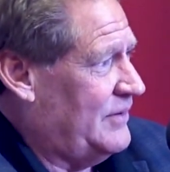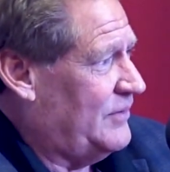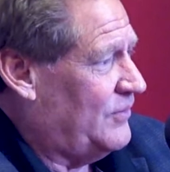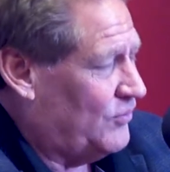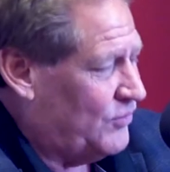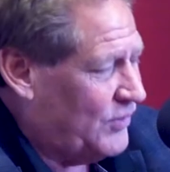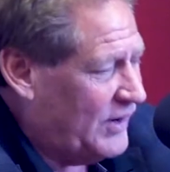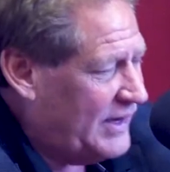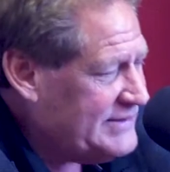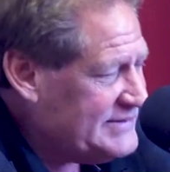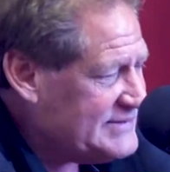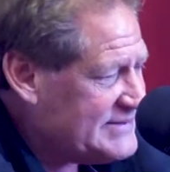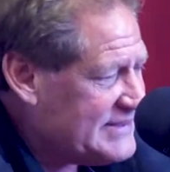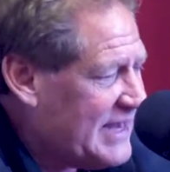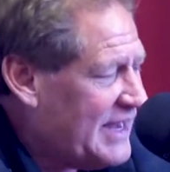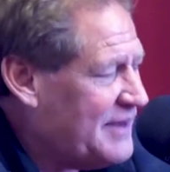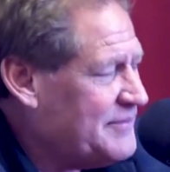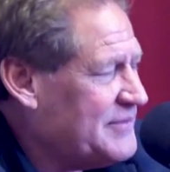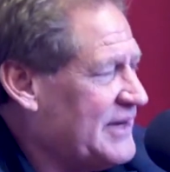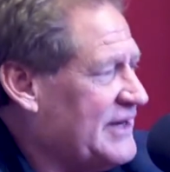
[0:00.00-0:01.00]
one
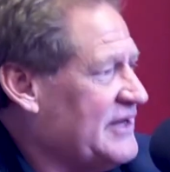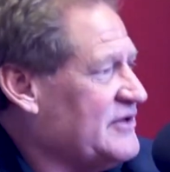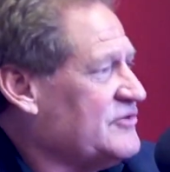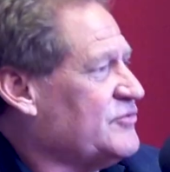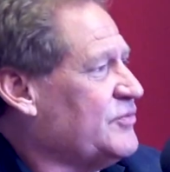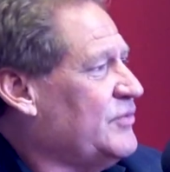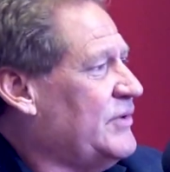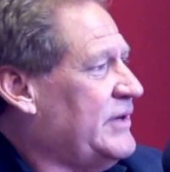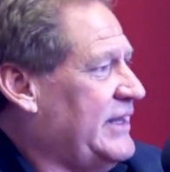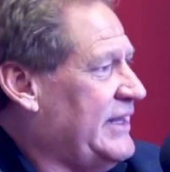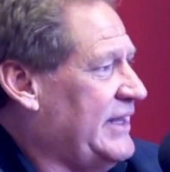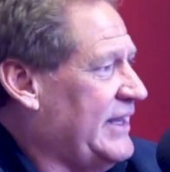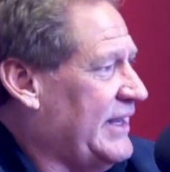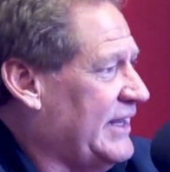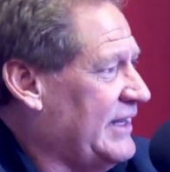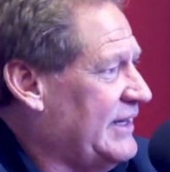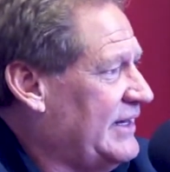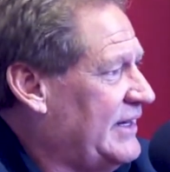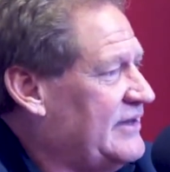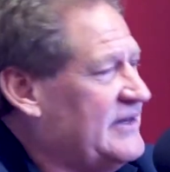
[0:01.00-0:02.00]
time at age
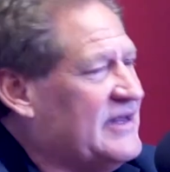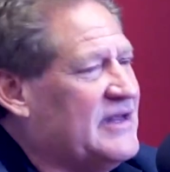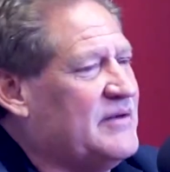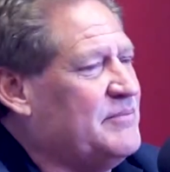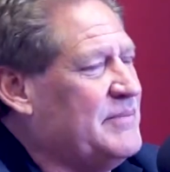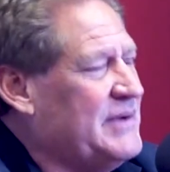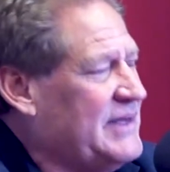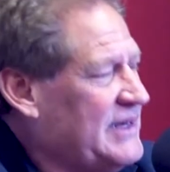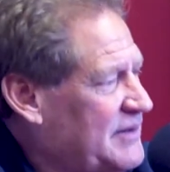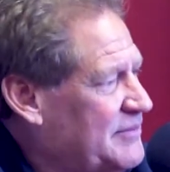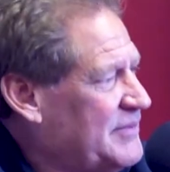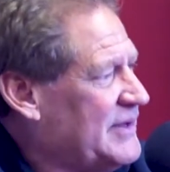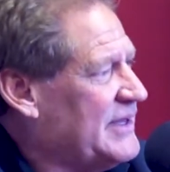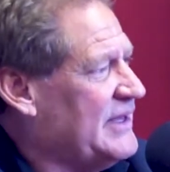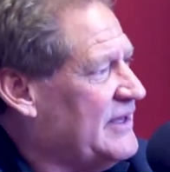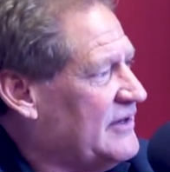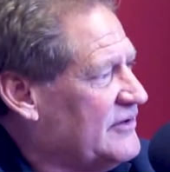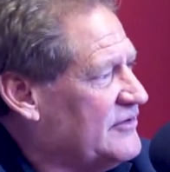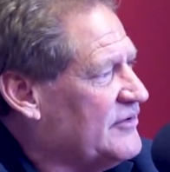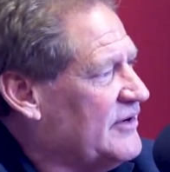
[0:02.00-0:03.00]
28, and didn't meet him
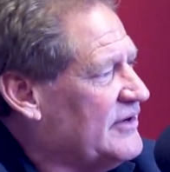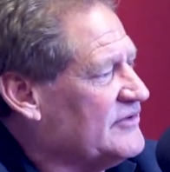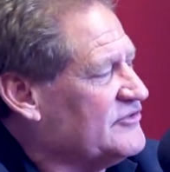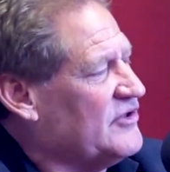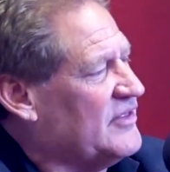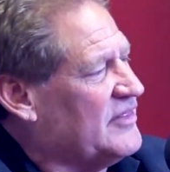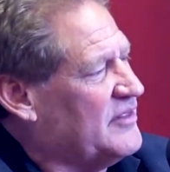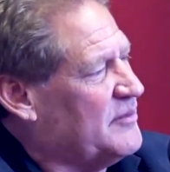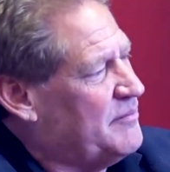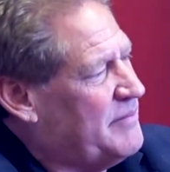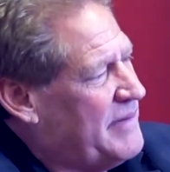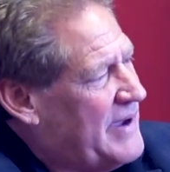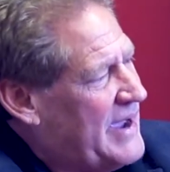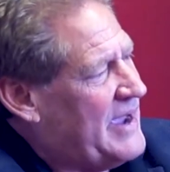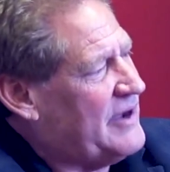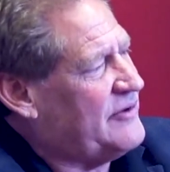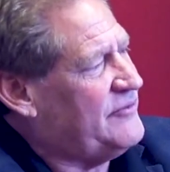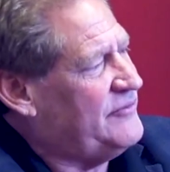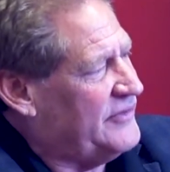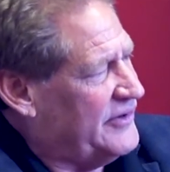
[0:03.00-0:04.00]
again until I was on the
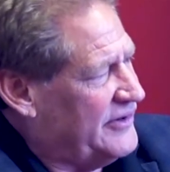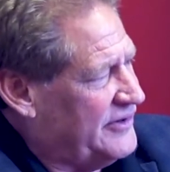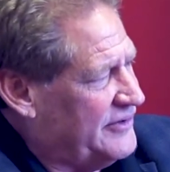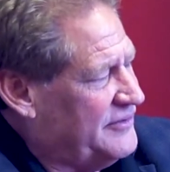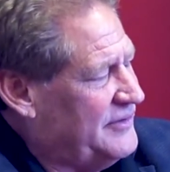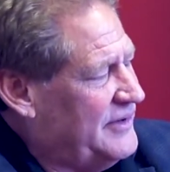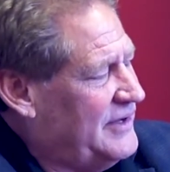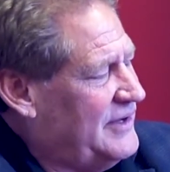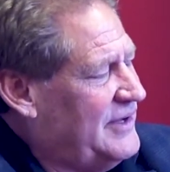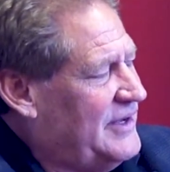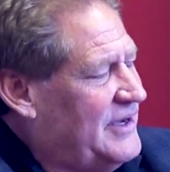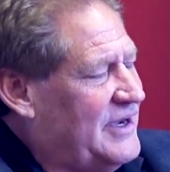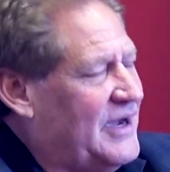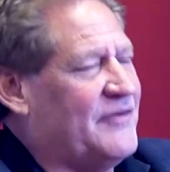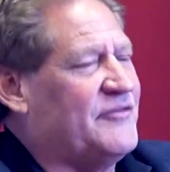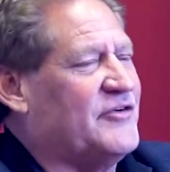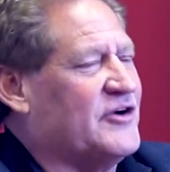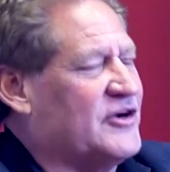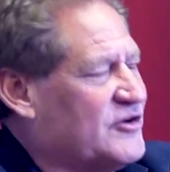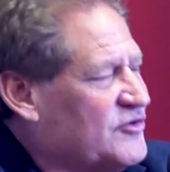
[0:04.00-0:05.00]
back row mm.
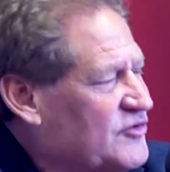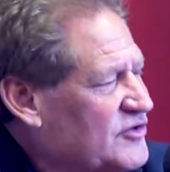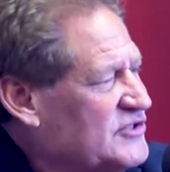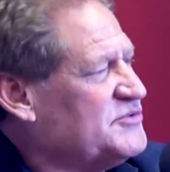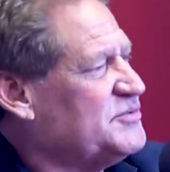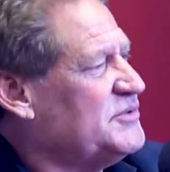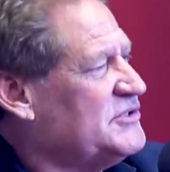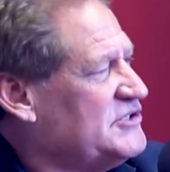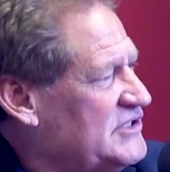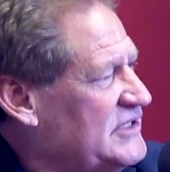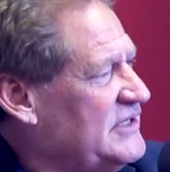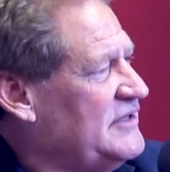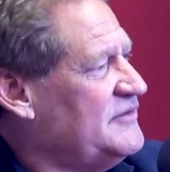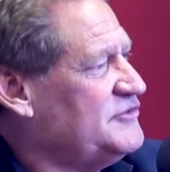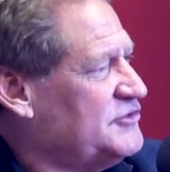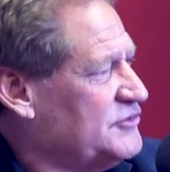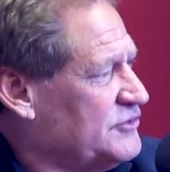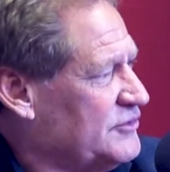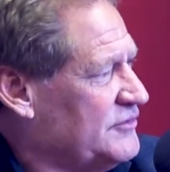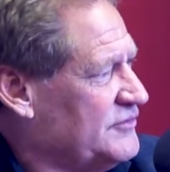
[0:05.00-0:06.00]
of a Christmas Eve
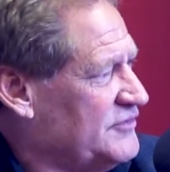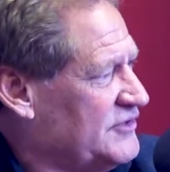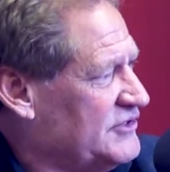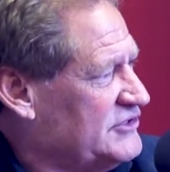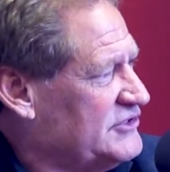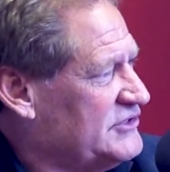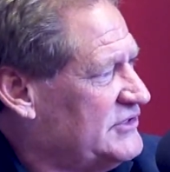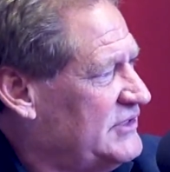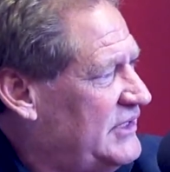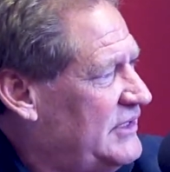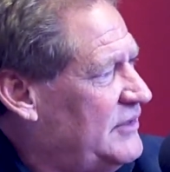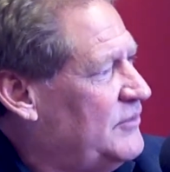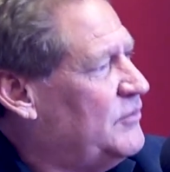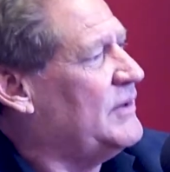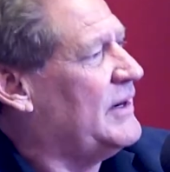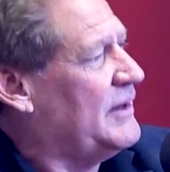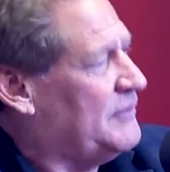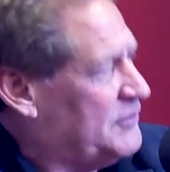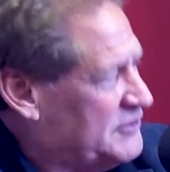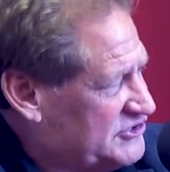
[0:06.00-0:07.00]
service
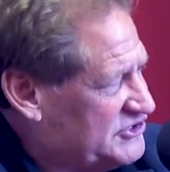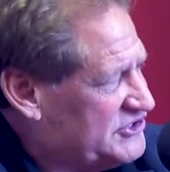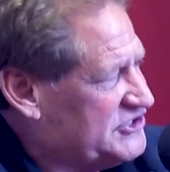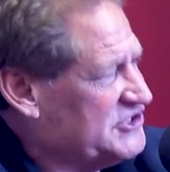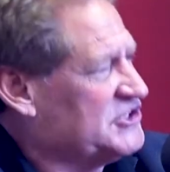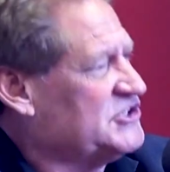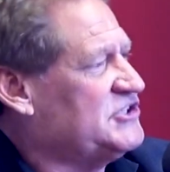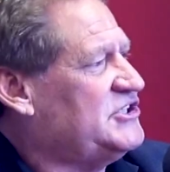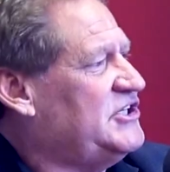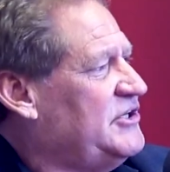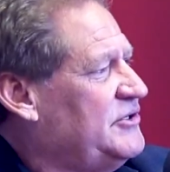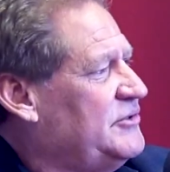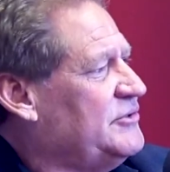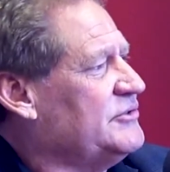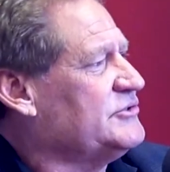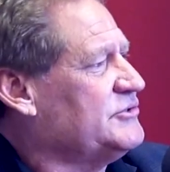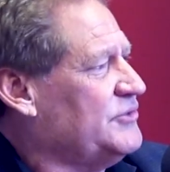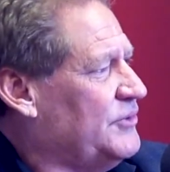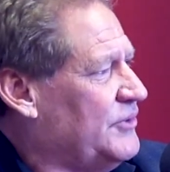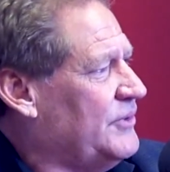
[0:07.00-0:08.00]
when I was 60
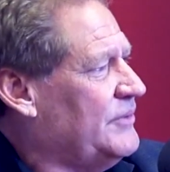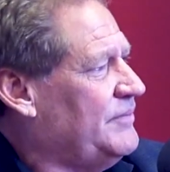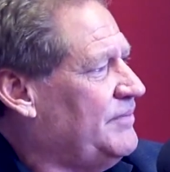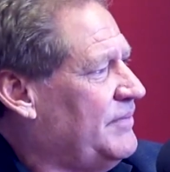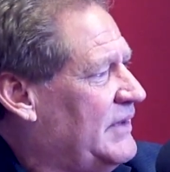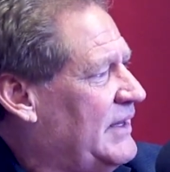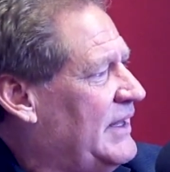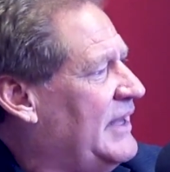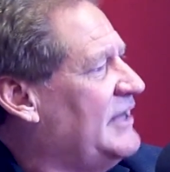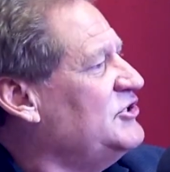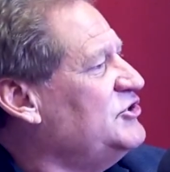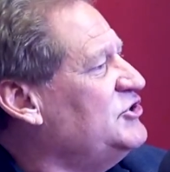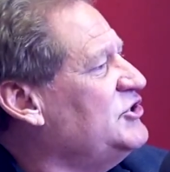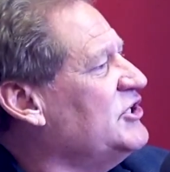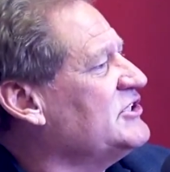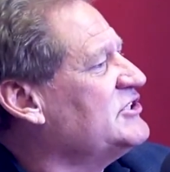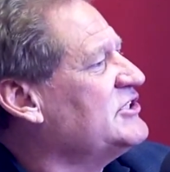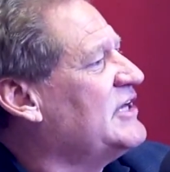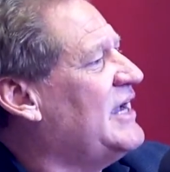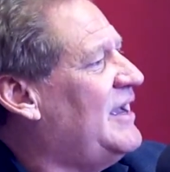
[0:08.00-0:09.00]
years old wow. and
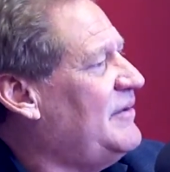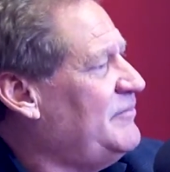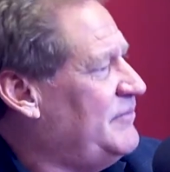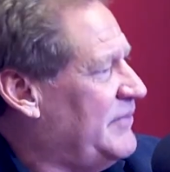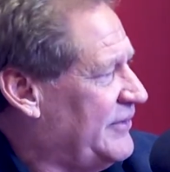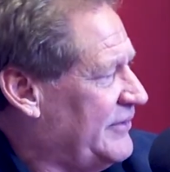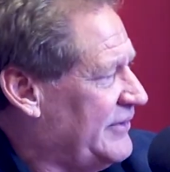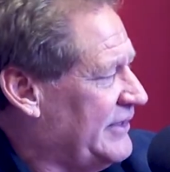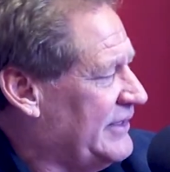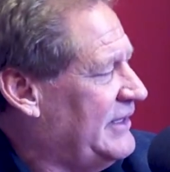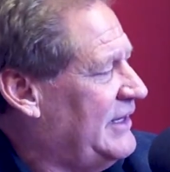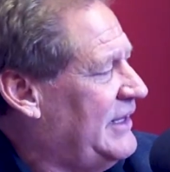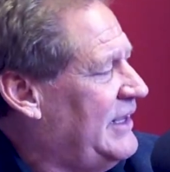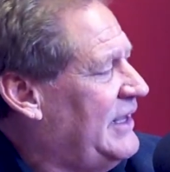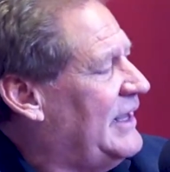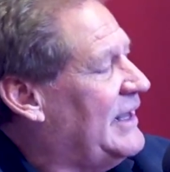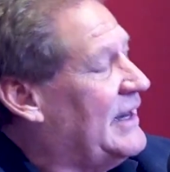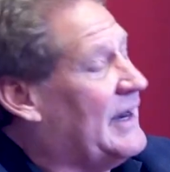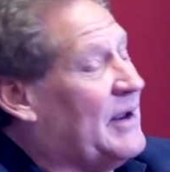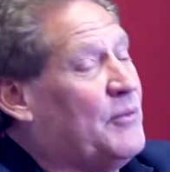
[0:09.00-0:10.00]
just got married.
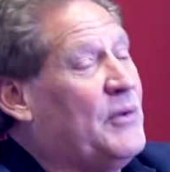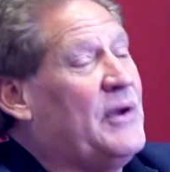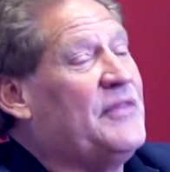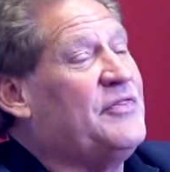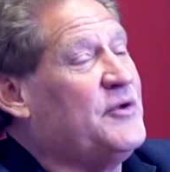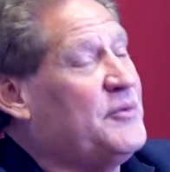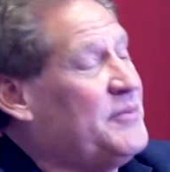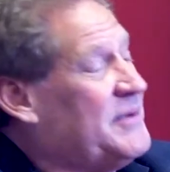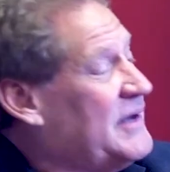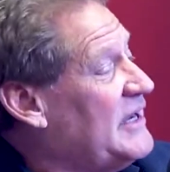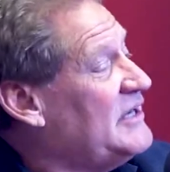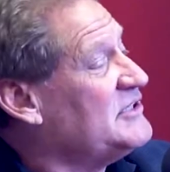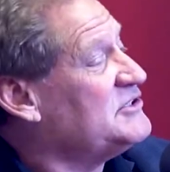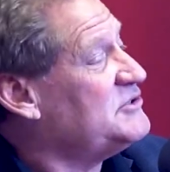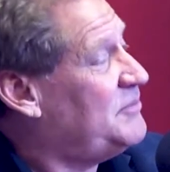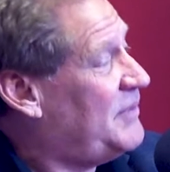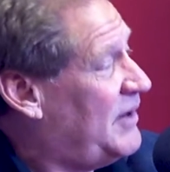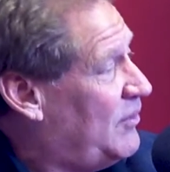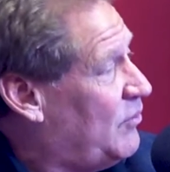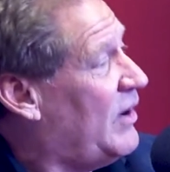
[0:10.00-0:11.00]
And I went there
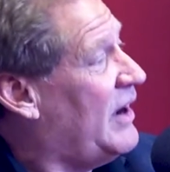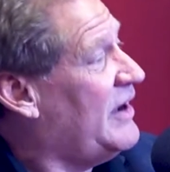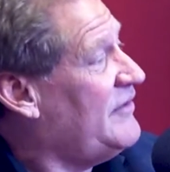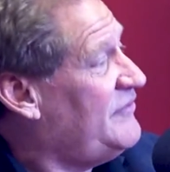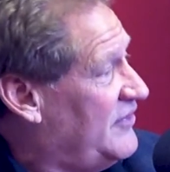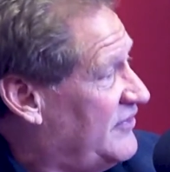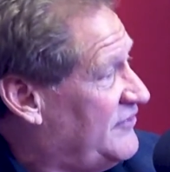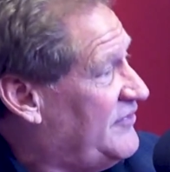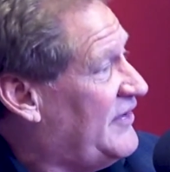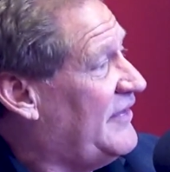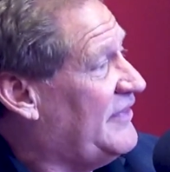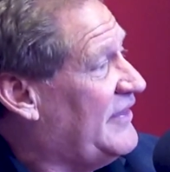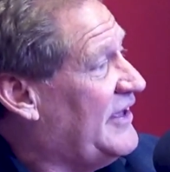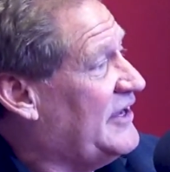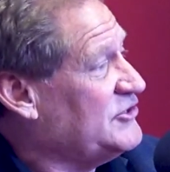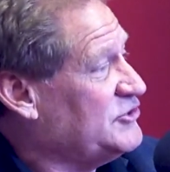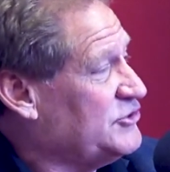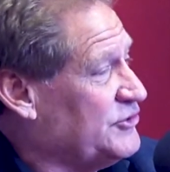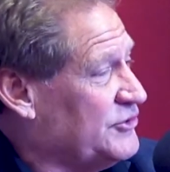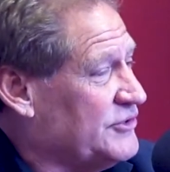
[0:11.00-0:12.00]
because of my wife had found
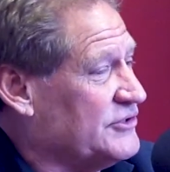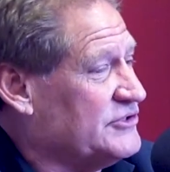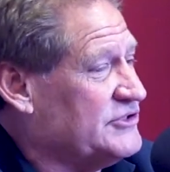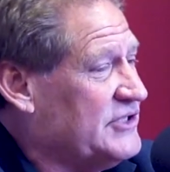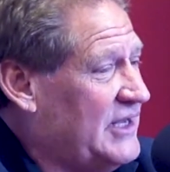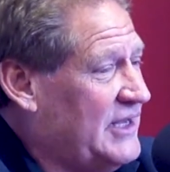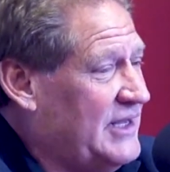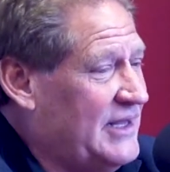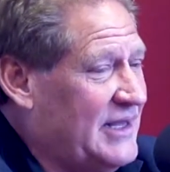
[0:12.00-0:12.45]
that church.